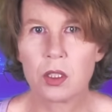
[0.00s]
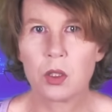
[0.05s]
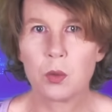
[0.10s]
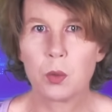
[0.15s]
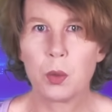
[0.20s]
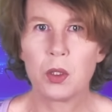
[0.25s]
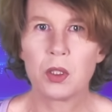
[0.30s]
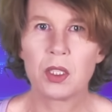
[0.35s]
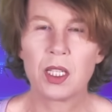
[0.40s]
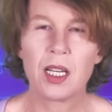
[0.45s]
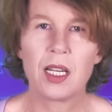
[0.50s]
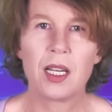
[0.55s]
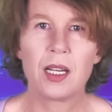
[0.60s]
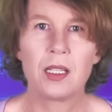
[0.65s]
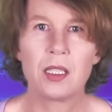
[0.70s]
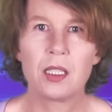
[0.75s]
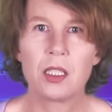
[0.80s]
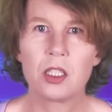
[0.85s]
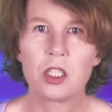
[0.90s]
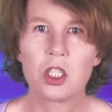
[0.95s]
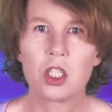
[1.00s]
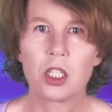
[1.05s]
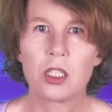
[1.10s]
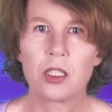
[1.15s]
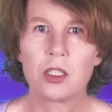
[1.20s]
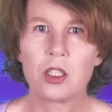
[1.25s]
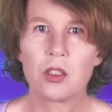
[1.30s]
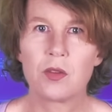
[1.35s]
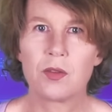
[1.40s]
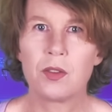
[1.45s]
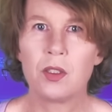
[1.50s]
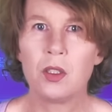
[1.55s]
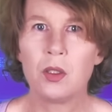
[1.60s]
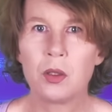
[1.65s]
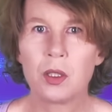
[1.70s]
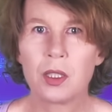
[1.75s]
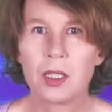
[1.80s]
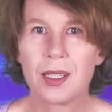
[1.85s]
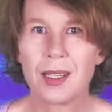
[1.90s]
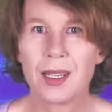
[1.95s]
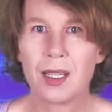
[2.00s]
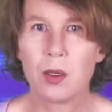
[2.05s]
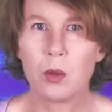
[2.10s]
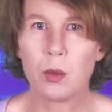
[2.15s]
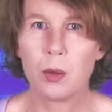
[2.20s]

to put AI in charge of nuclear